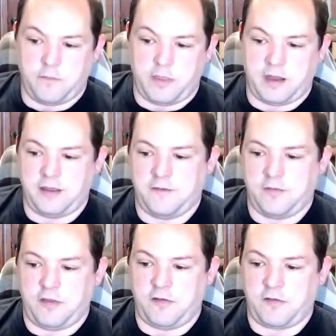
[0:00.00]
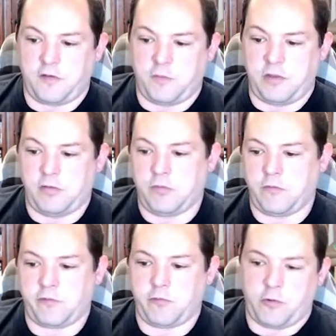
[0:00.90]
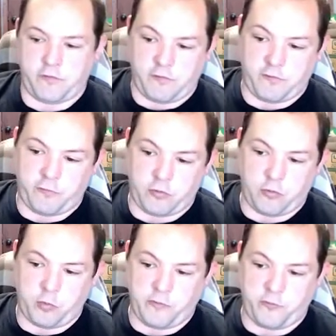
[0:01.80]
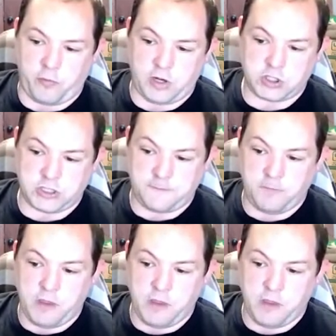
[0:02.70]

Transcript: Any of these can be sources for group information.